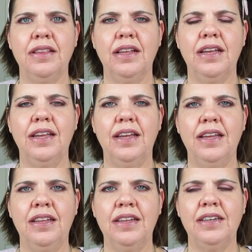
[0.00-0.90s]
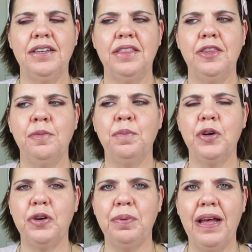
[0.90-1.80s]
and the
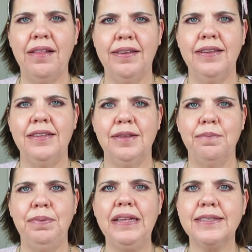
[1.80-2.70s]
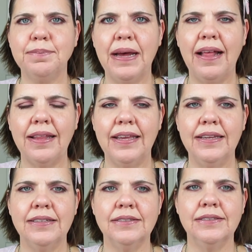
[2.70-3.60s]
burger palette and the pizza
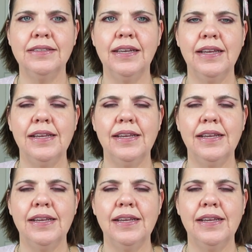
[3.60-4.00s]
palette and